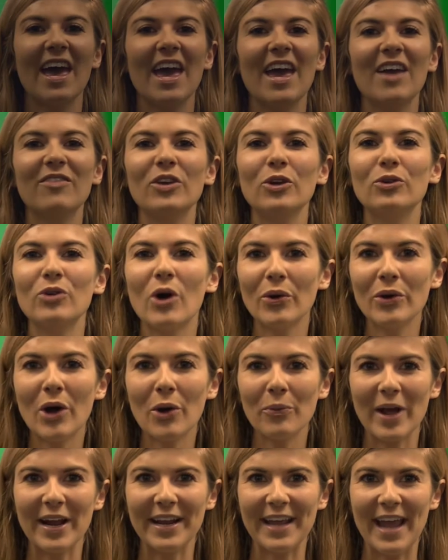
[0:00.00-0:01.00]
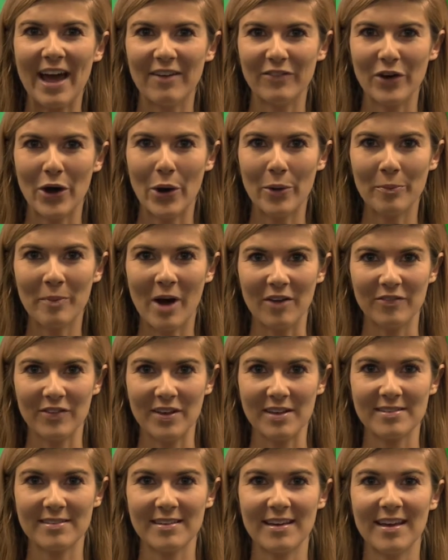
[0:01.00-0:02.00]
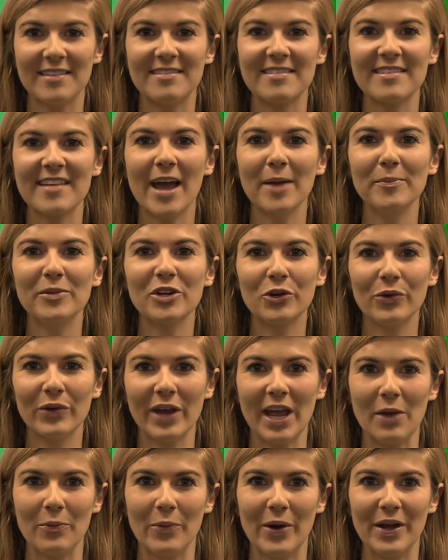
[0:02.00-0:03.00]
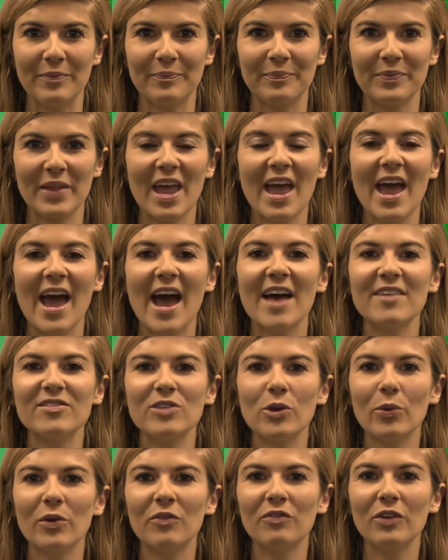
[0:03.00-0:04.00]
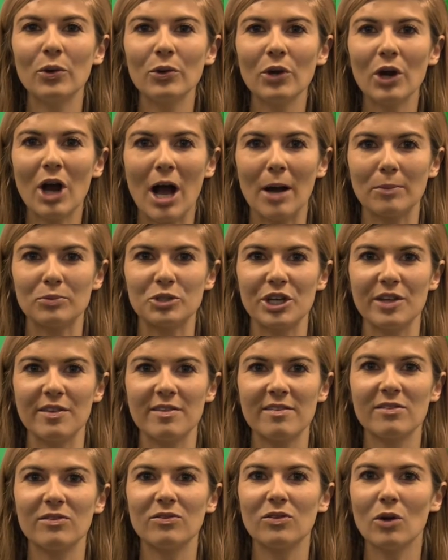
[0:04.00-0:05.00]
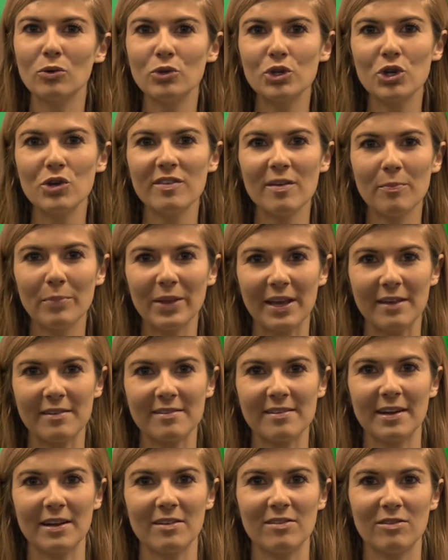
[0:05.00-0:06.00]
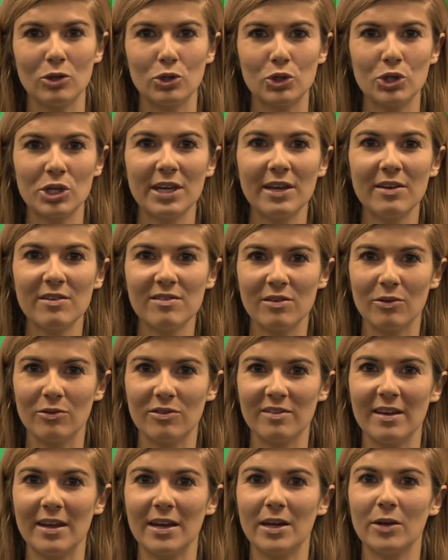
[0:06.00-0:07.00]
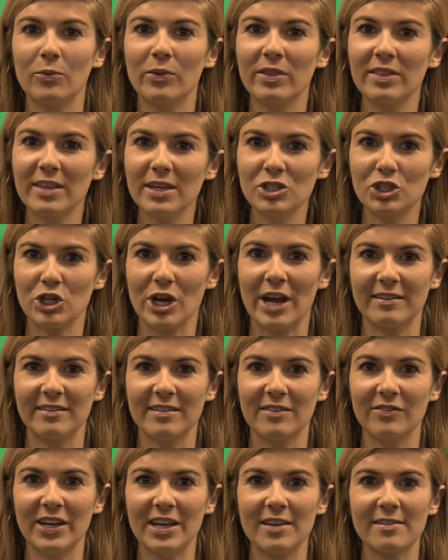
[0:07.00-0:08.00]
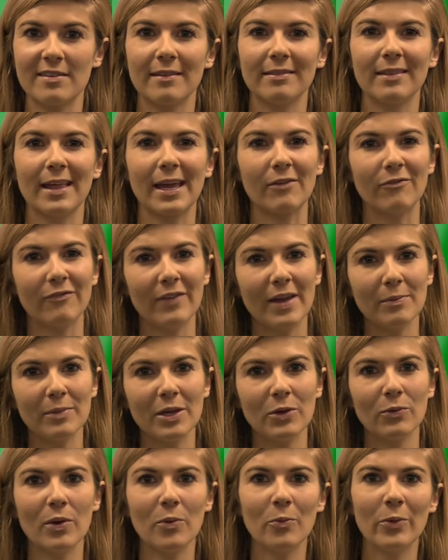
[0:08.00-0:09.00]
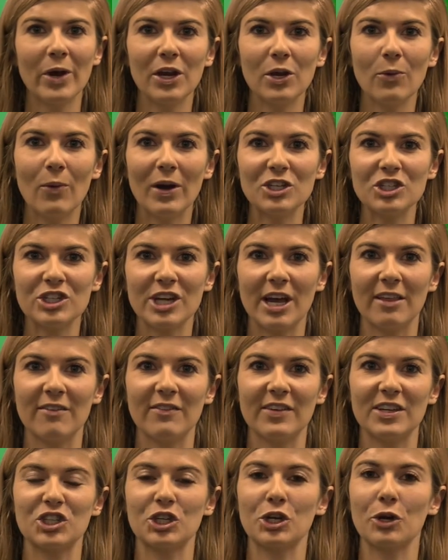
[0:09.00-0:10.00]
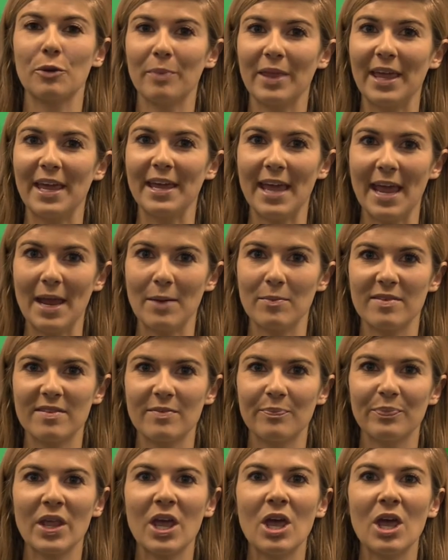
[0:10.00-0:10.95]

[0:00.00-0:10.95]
If you don't already have a home office, it's time to create one. As you review your options, don't choose a place that is usually associated with leisure activities, like a family room where you watch television or play games.